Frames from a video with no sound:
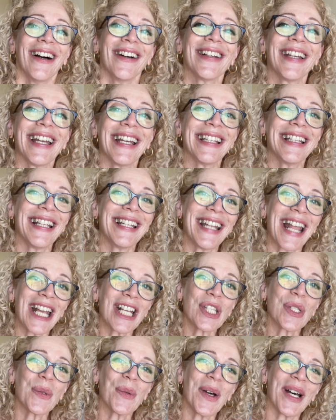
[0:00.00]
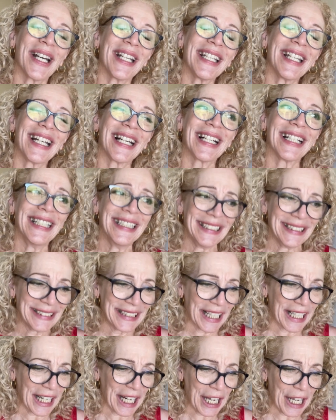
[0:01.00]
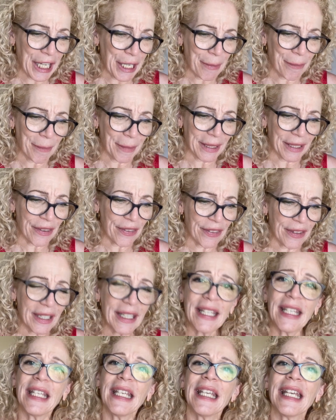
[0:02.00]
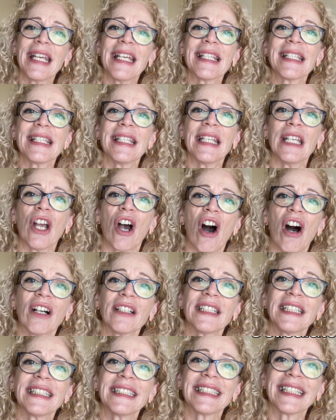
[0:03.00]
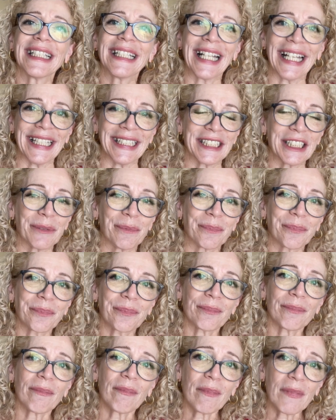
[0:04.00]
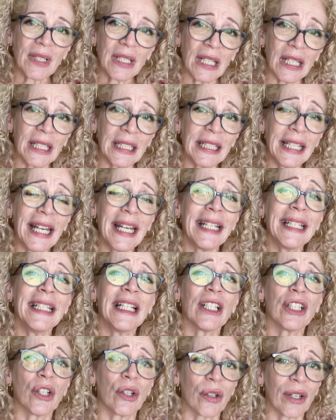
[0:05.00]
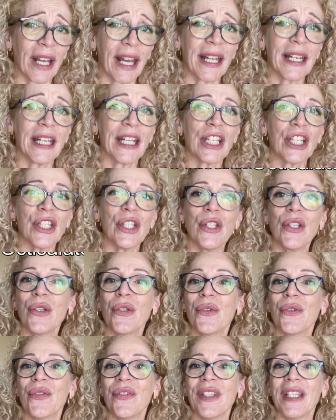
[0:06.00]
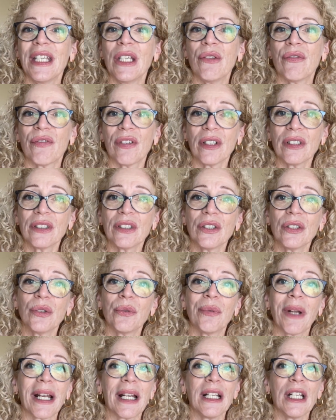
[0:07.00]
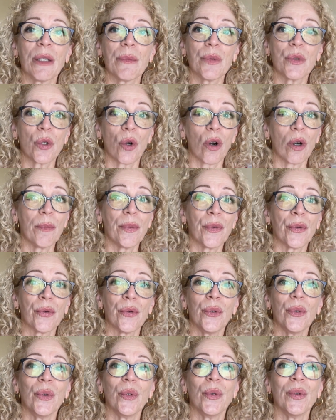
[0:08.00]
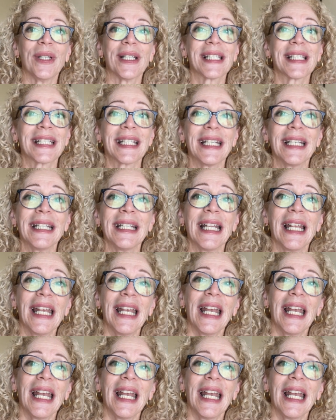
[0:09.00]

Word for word: okay, the next one uh, that I am uh, thinking is the octisalate. Again, an organic UV filter readily absorbs through the skin